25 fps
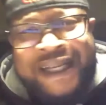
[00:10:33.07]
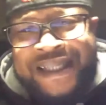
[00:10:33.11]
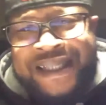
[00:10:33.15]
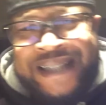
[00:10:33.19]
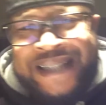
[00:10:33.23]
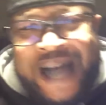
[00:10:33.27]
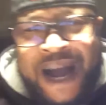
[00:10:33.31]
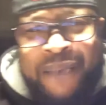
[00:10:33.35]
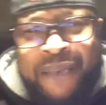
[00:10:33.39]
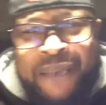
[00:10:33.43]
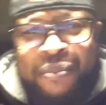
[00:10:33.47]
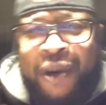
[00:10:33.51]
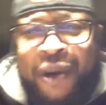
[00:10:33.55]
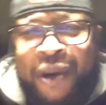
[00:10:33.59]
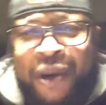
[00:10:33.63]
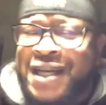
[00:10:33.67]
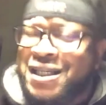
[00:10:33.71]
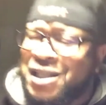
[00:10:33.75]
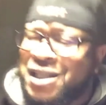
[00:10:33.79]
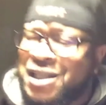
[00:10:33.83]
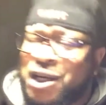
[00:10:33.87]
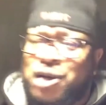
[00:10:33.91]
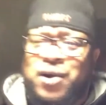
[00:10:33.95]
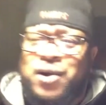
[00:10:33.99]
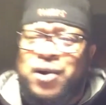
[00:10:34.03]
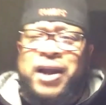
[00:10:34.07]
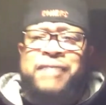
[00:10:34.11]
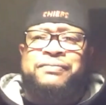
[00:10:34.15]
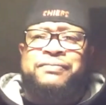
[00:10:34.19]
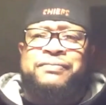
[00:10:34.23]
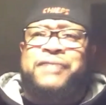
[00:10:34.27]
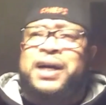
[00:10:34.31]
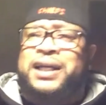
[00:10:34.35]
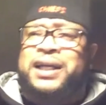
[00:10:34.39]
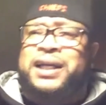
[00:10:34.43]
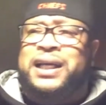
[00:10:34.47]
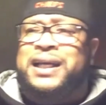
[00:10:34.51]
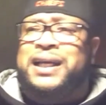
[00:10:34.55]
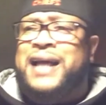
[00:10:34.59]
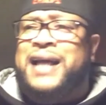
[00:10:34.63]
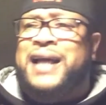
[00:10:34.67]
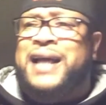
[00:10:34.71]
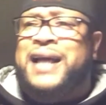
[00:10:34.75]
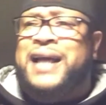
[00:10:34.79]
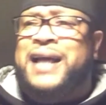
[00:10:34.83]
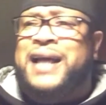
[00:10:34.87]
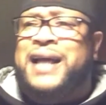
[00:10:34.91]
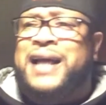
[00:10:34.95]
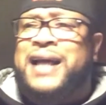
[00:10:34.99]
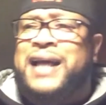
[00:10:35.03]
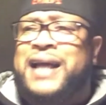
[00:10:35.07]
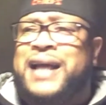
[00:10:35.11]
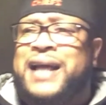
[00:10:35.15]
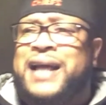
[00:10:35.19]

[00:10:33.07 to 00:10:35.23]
Tom Brady's a great fucking guy.